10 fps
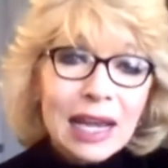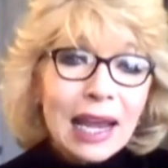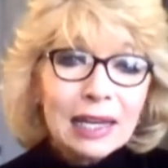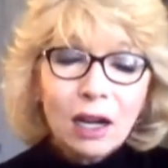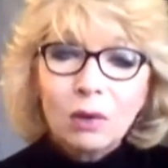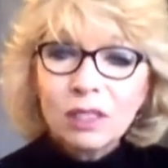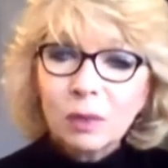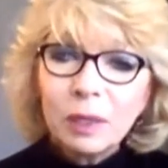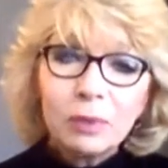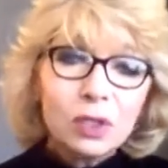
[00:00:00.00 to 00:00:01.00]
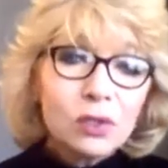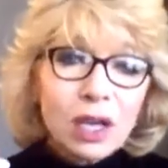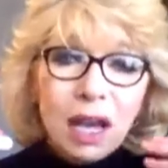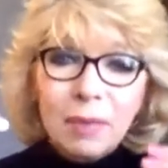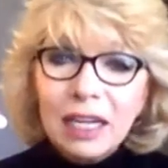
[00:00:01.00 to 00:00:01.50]
And I always tell people to use
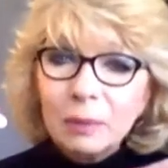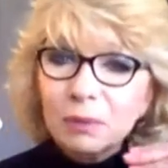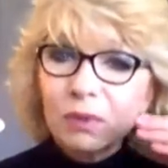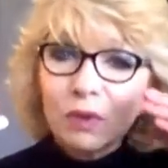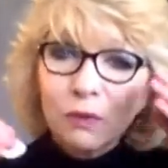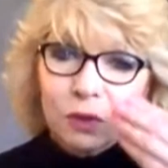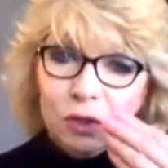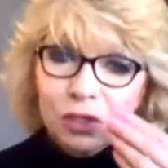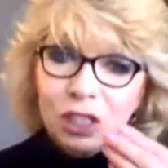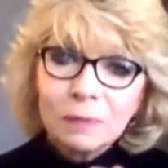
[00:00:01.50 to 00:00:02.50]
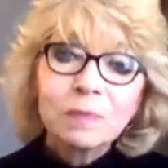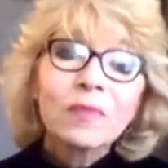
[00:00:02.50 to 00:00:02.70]
eye makeup remover first